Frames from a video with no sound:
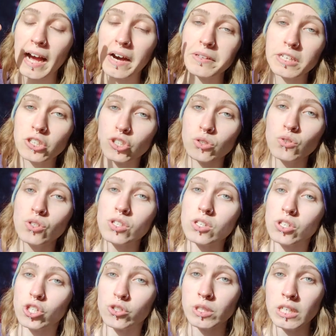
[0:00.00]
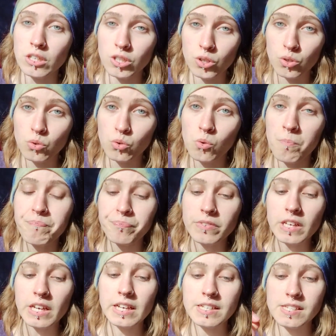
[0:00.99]
How they choose to treat you
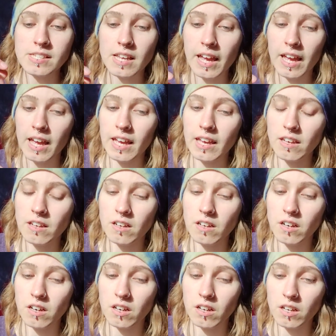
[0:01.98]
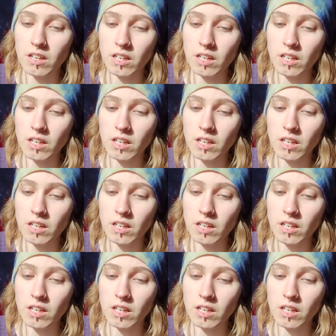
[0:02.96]
is a